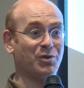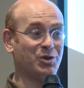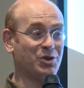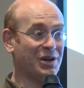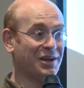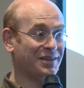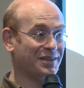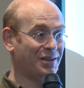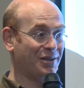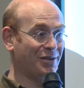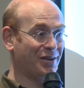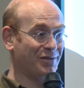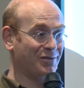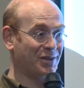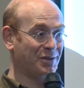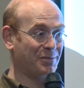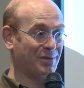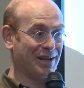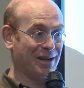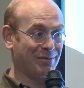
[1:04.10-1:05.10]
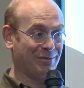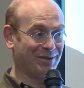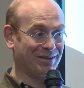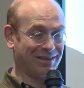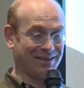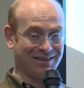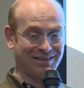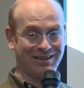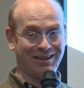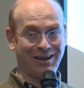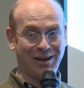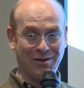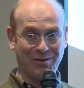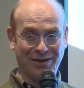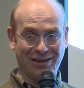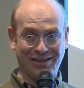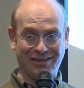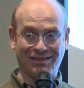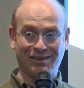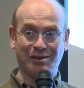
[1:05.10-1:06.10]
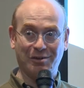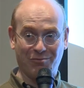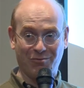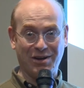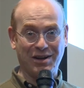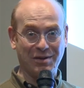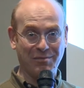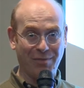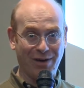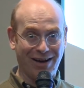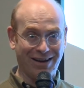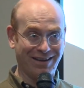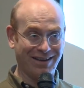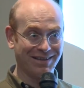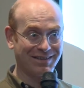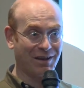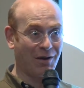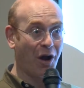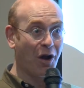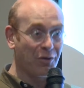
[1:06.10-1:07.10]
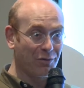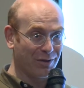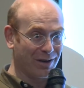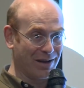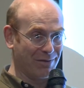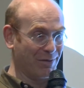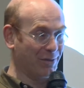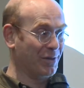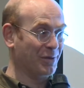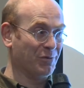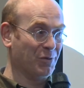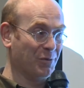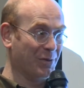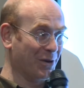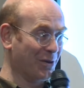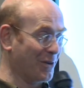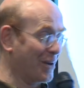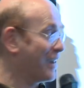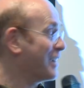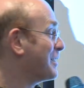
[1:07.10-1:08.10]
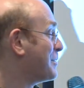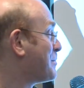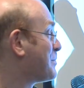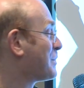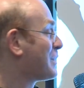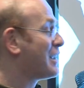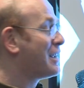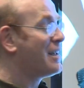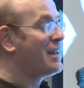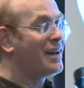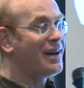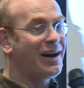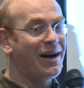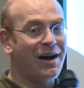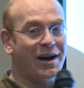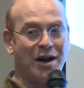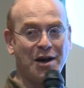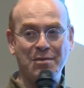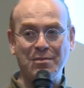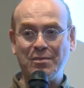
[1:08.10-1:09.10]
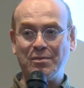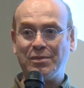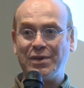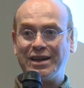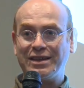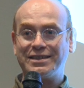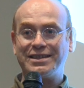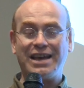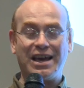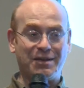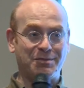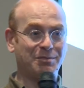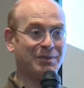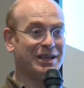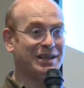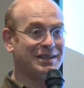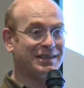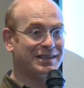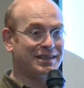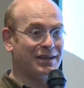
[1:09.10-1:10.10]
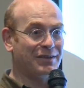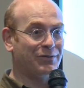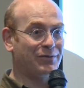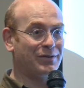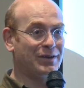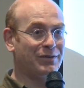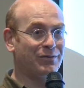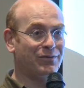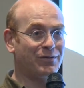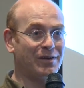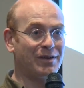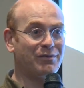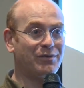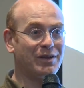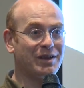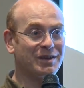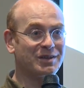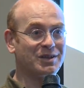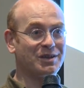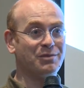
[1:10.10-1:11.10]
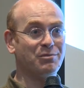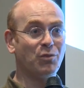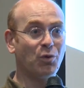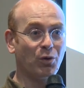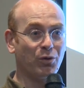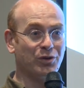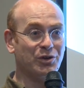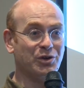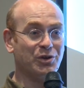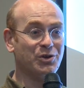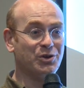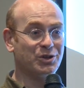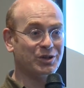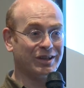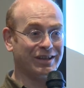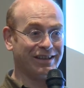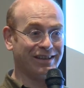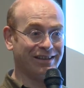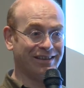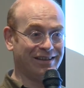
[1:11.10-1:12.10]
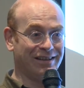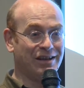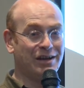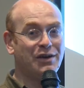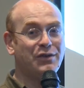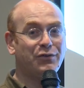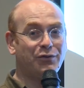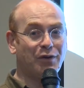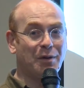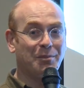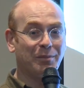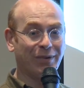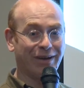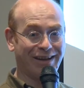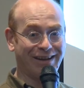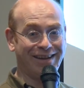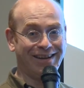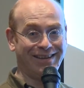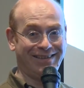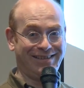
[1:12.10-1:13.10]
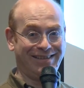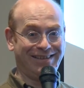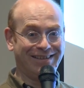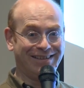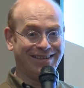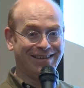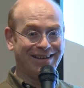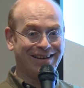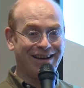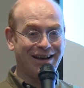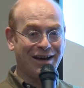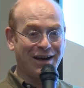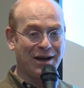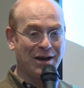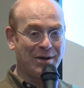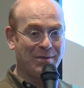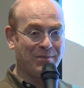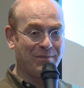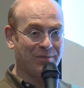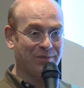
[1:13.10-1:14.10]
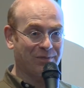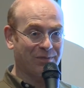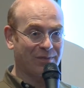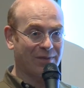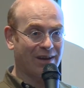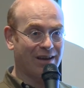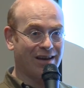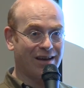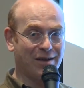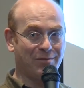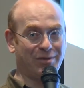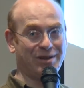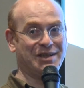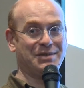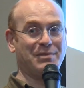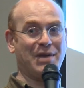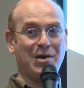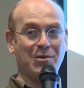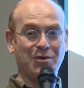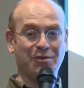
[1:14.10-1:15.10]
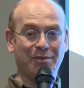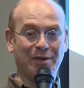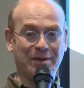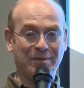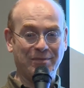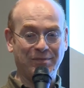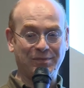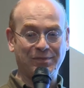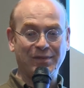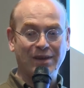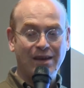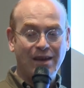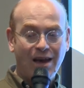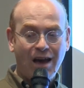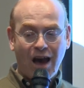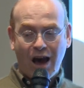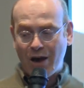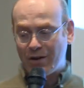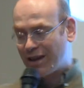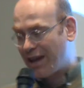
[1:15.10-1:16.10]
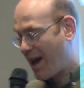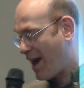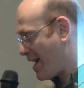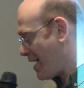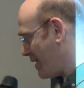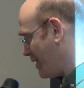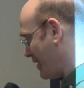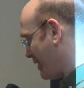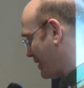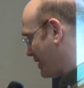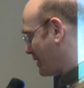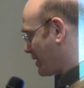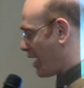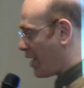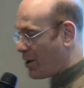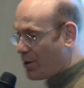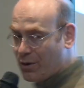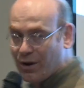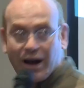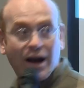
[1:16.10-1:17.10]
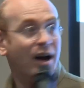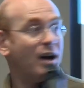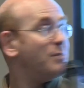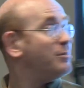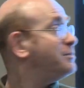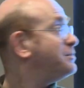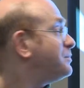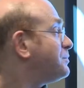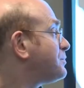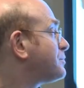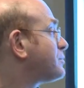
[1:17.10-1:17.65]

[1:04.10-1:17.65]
project, so I've just been able to clone it and recompile it. So hopefully everything will be all right. Um, but yes, please, if, if, if, things are more than usually fumbly, um, uh, please bear with me. Okay, so um,